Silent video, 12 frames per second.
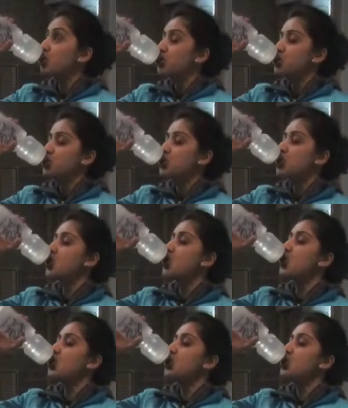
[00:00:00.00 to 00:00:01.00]

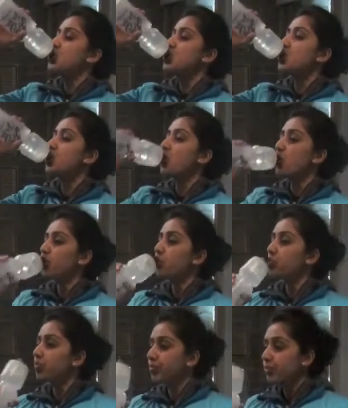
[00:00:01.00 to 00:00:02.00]
(silence)